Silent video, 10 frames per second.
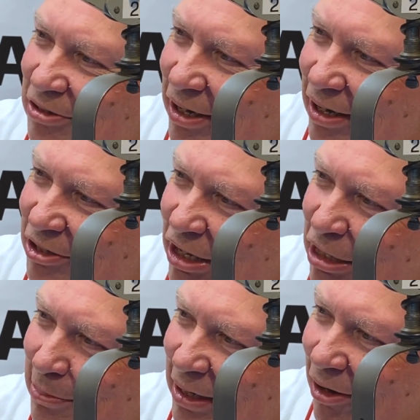in it. And she
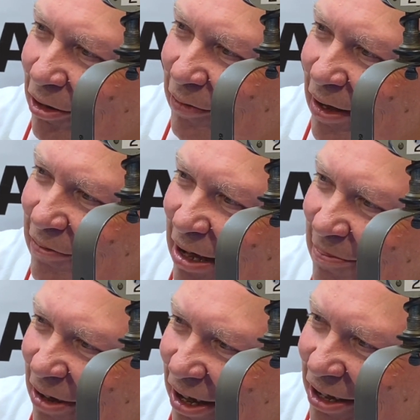asked me to autograph that
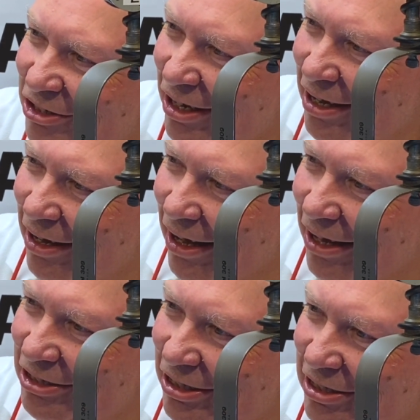page. Yeah.
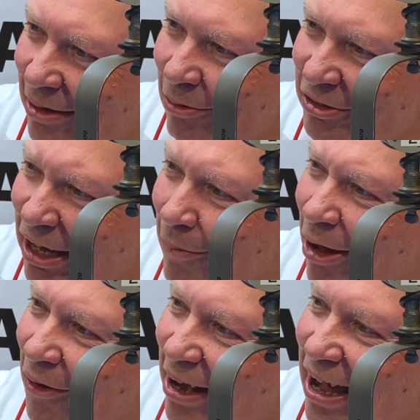And she said, well, tell
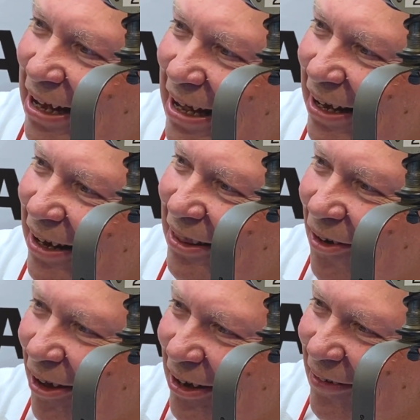Maury I need another
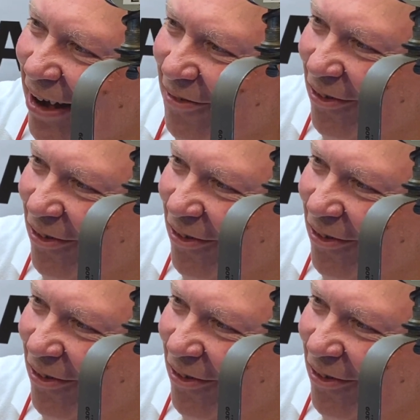autograph from